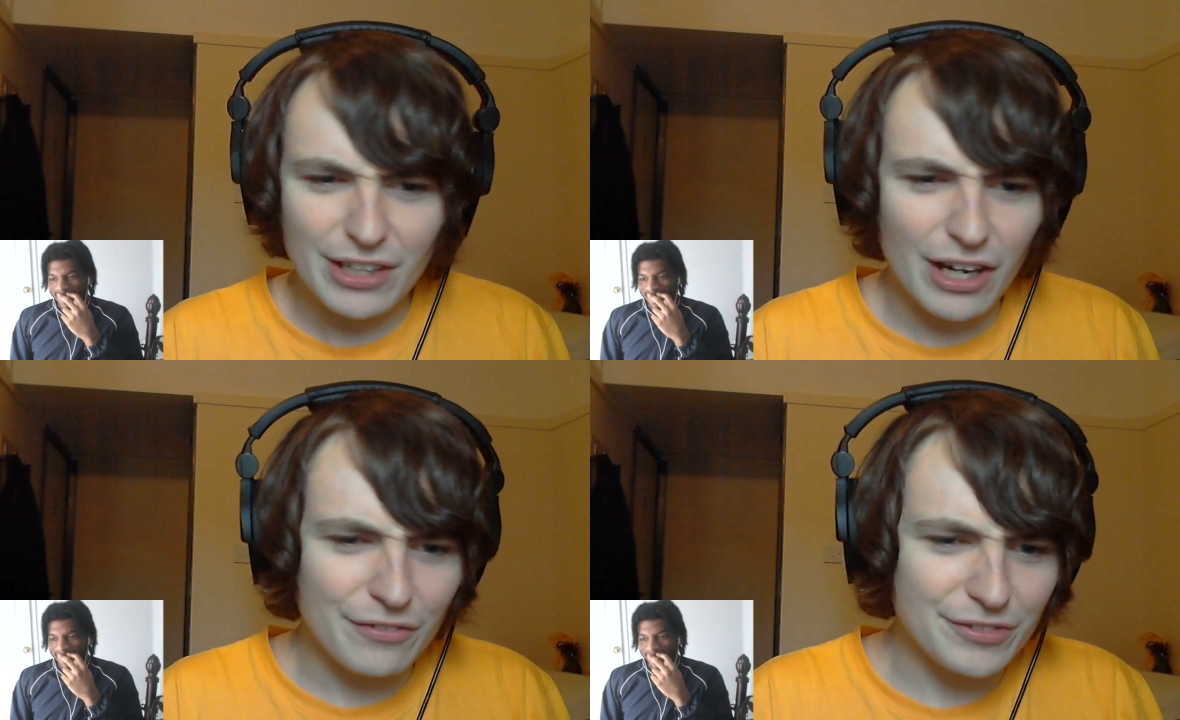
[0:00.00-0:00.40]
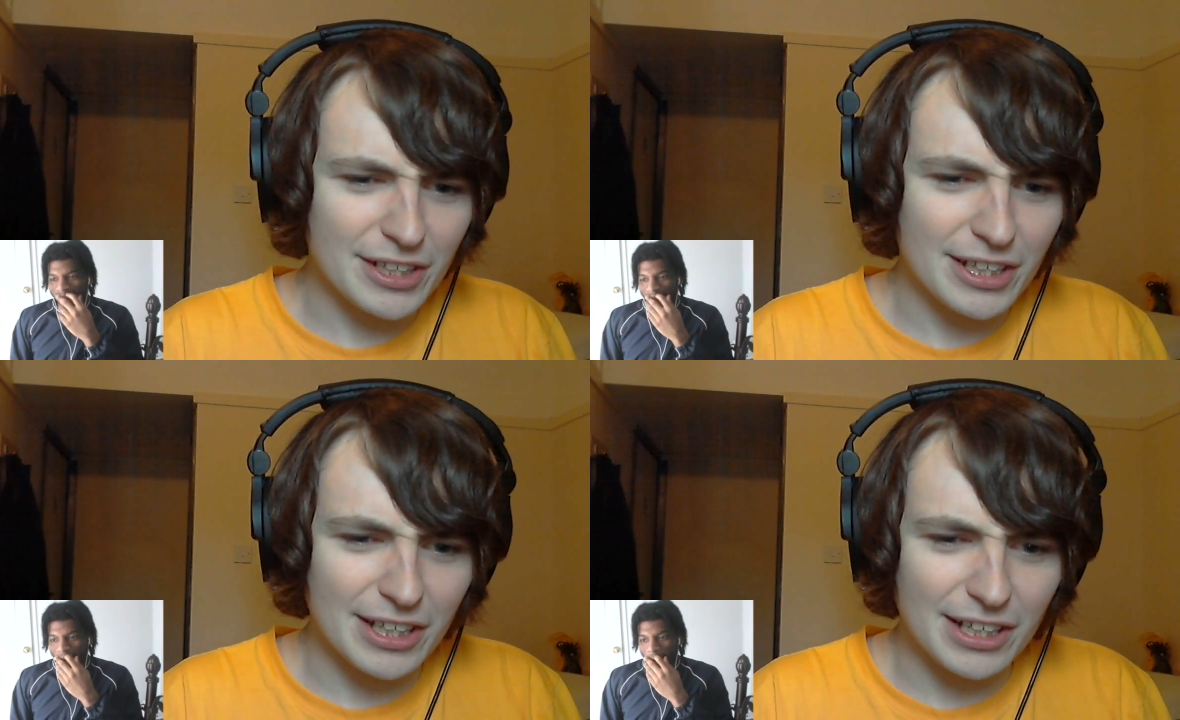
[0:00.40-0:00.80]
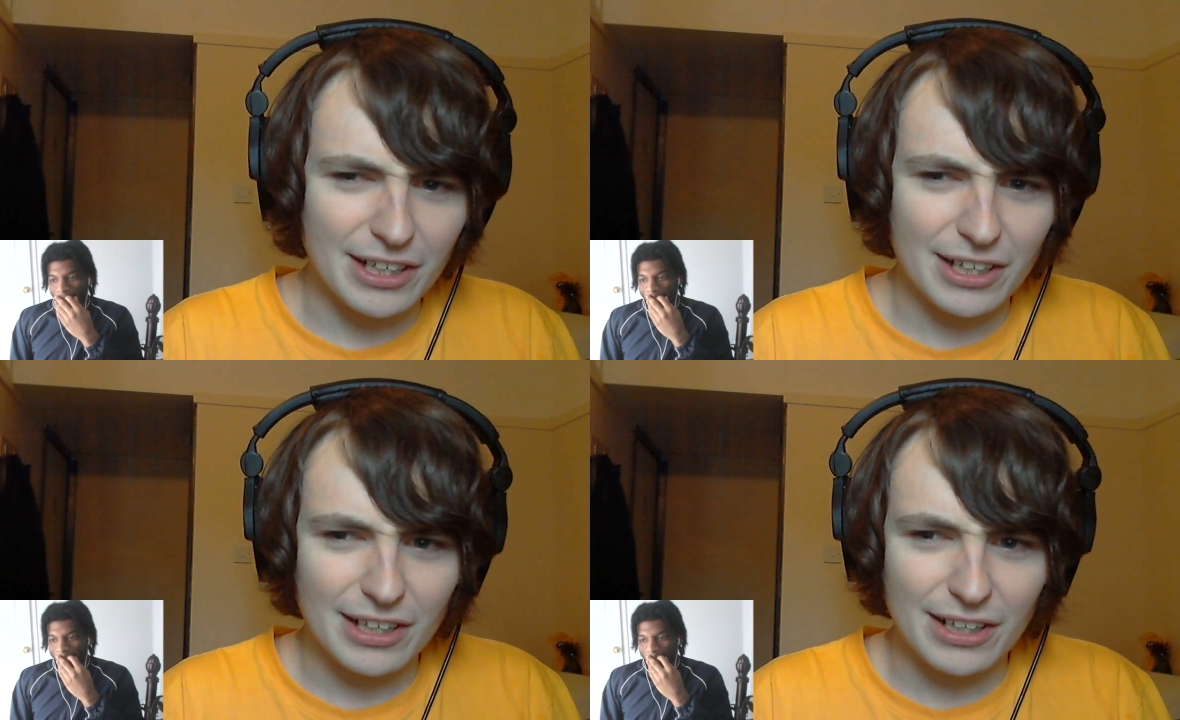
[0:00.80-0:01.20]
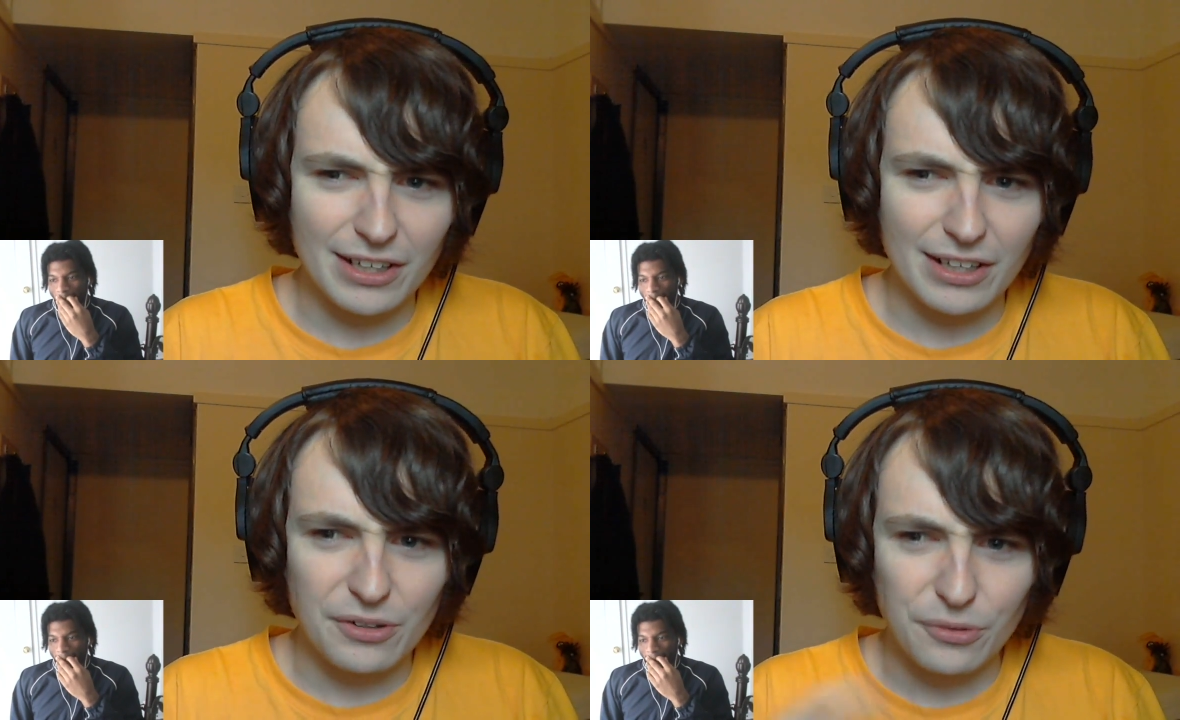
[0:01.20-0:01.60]
Speaker 1: after
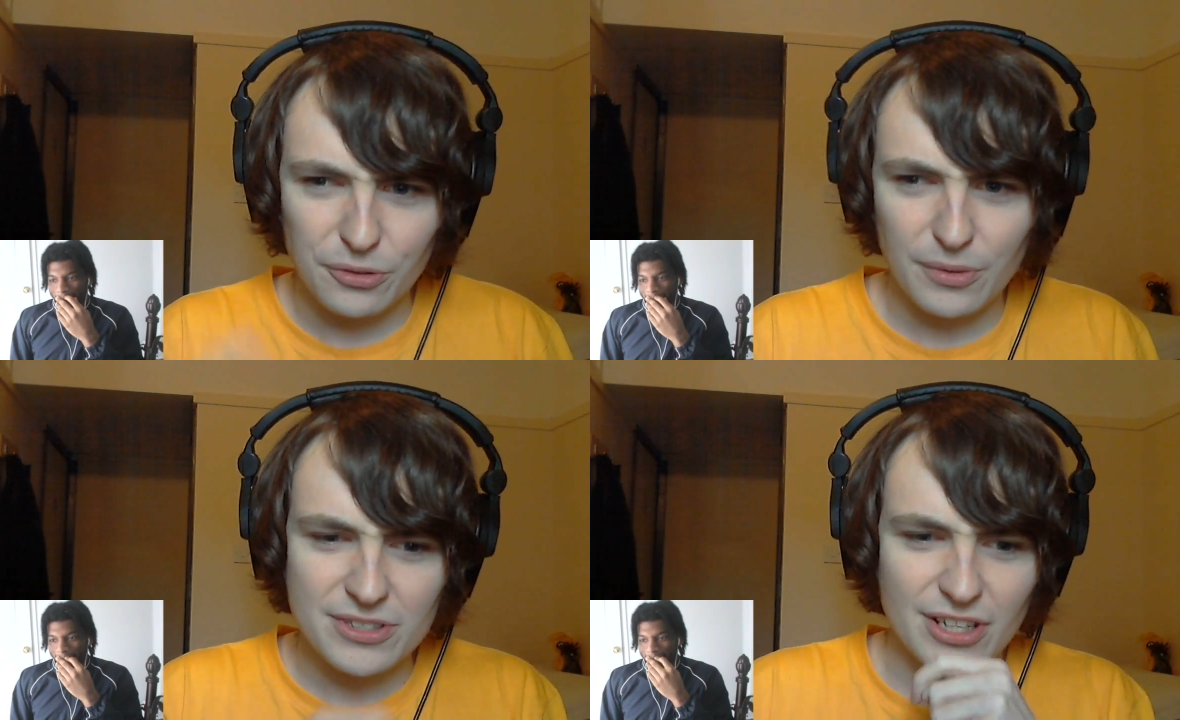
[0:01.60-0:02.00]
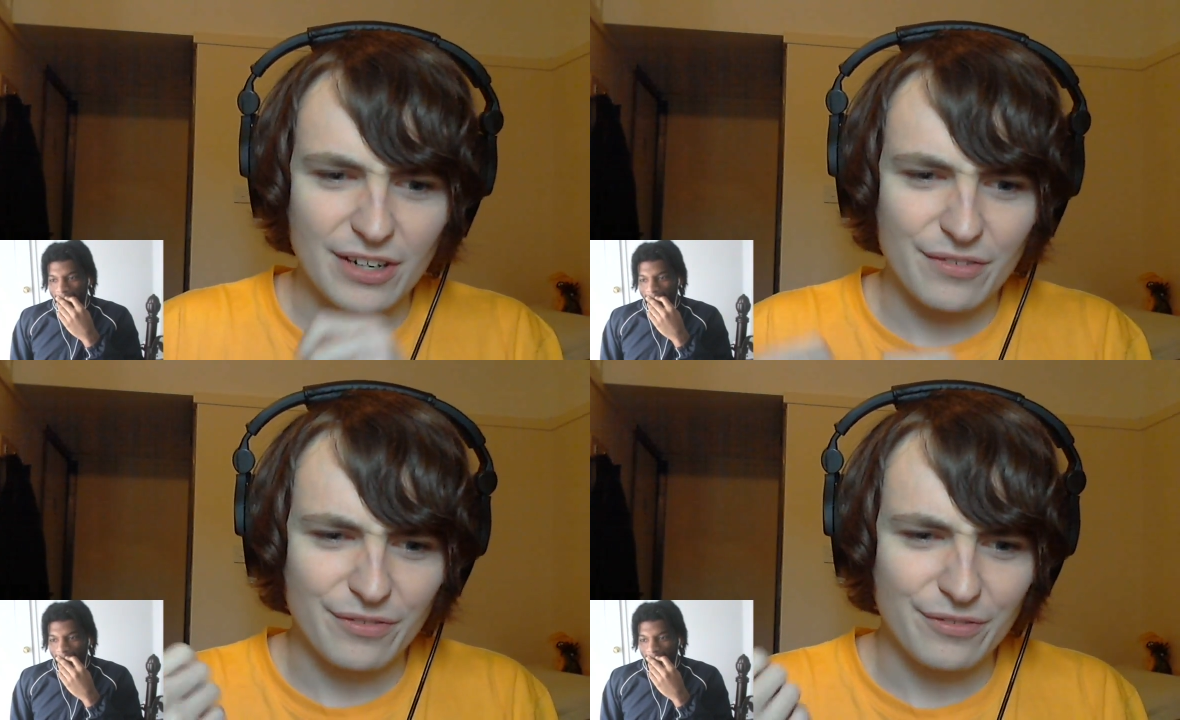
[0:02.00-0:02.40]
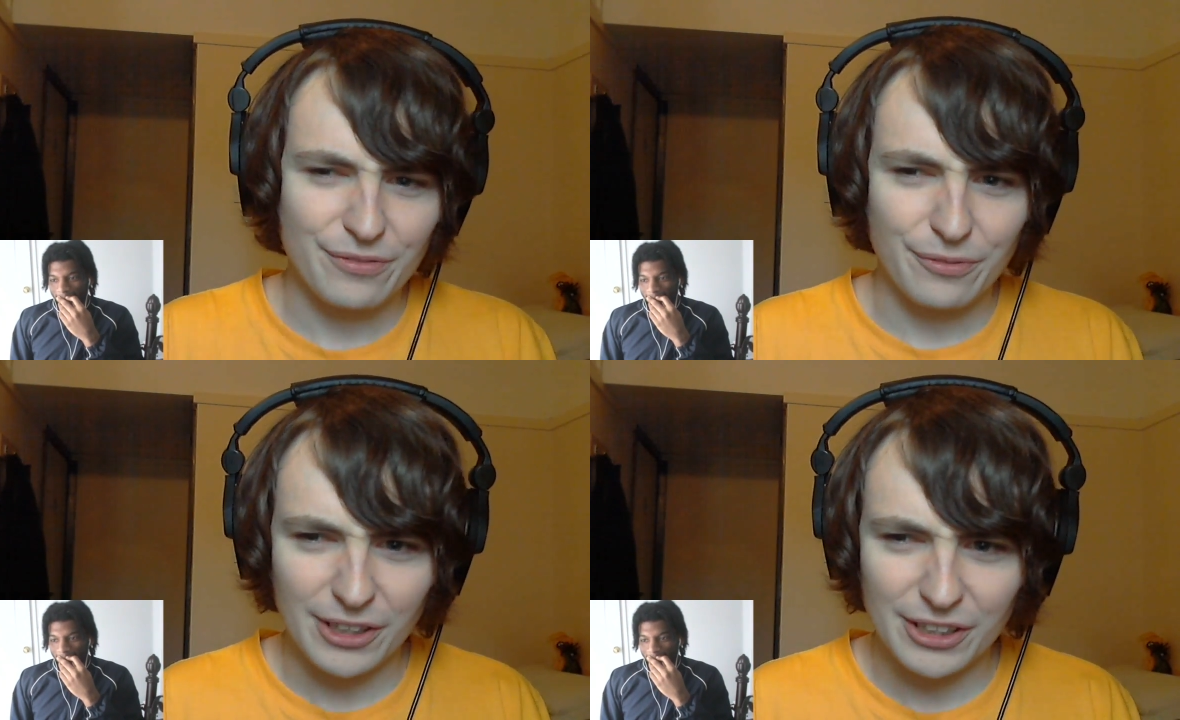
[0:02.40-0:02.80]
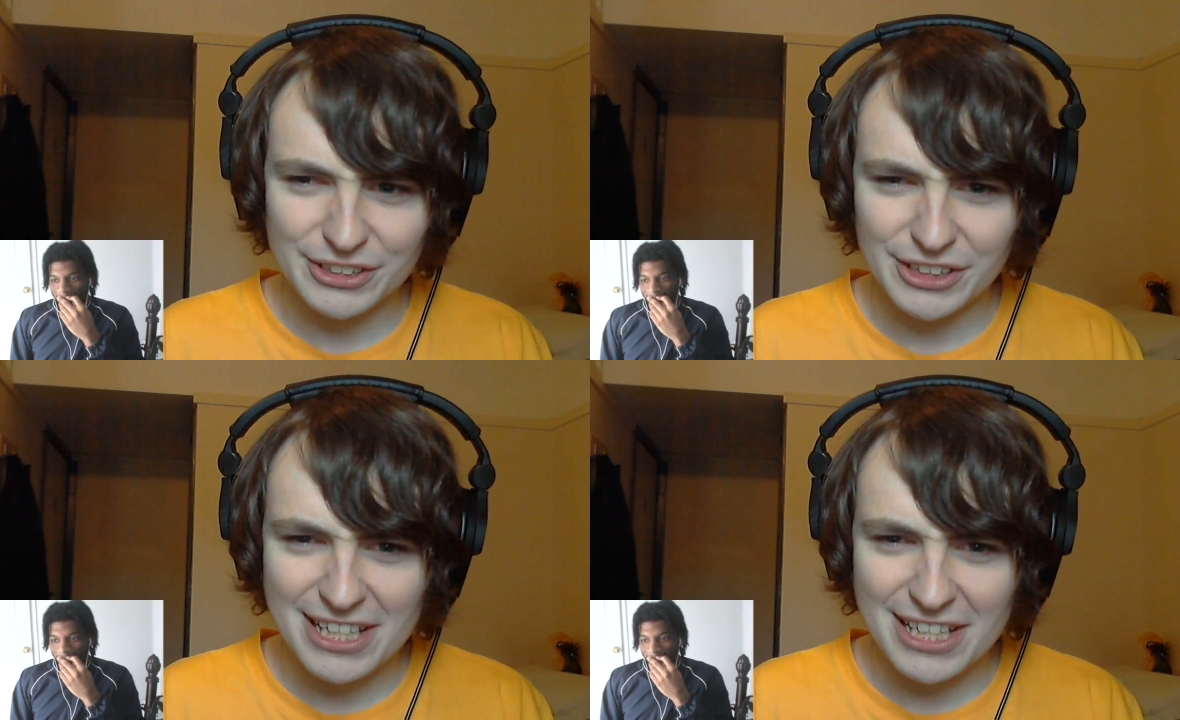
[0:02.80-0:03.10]
all the ones I've watched,